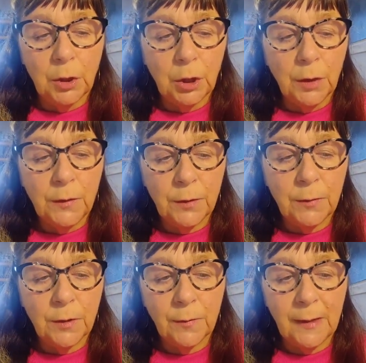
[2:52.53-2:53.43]
chose to
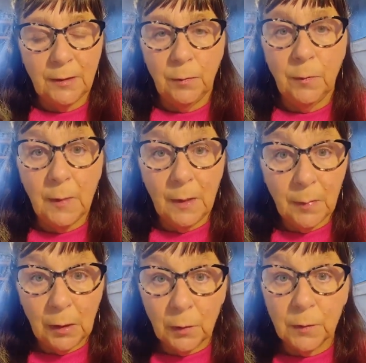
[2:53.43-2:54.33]
interact with me
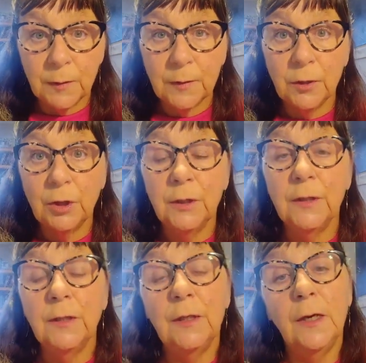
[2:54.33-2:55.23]
because
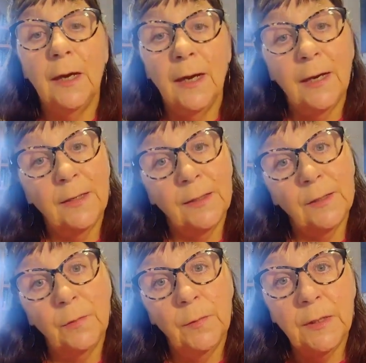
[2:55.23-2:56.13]
she
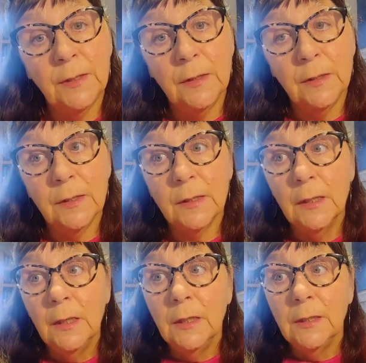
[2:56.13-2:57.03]
has a recent
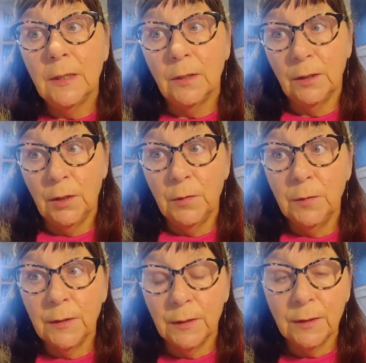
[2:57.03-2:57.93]

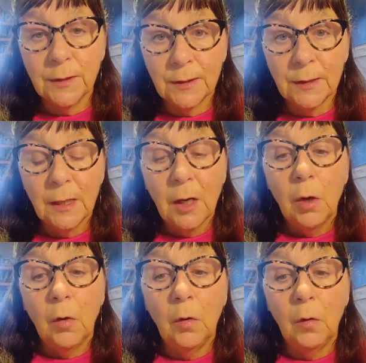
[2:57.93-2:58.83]
diagnosis
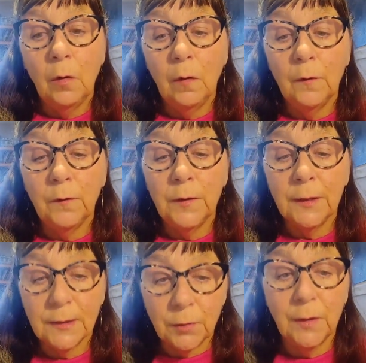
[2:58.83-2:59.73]
of an
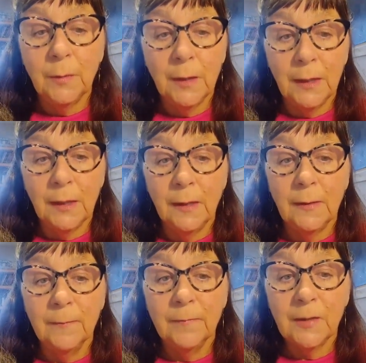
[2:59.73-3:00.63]

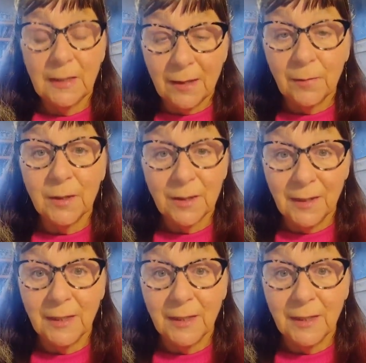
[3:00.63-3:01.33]
extremely serious